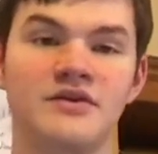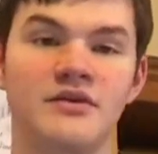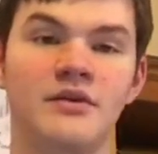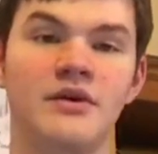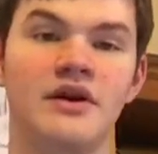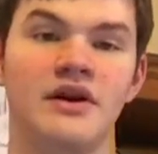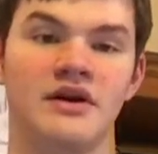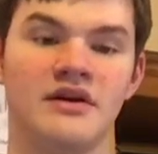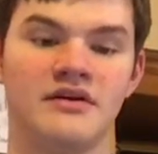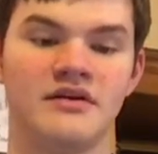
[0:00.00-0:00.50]

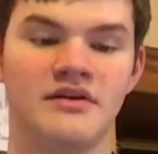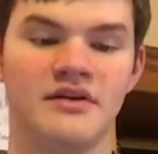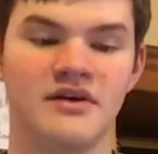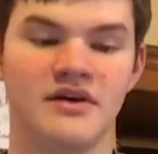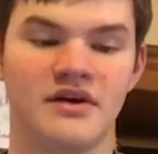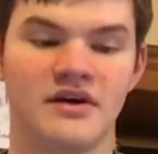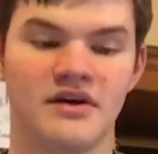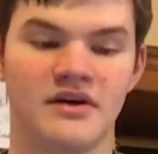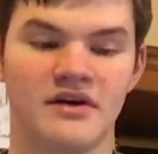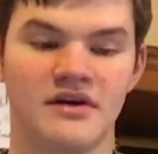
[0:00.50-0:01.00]
winning
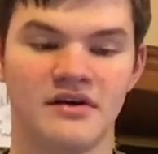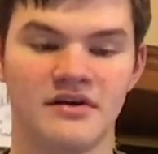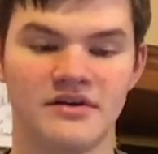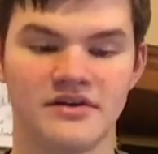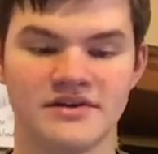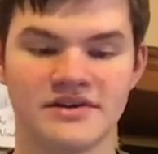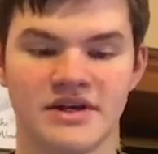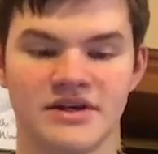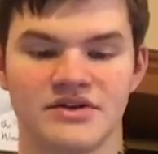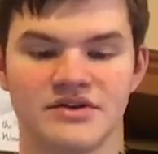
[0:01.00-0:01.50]
the
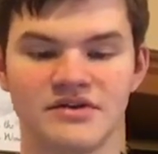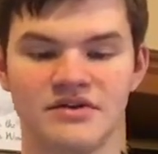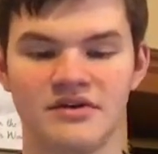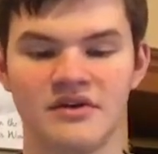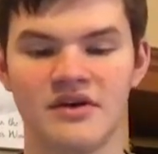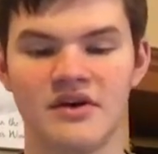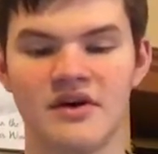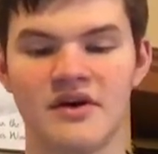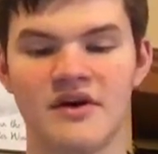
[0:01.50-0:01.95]
Central.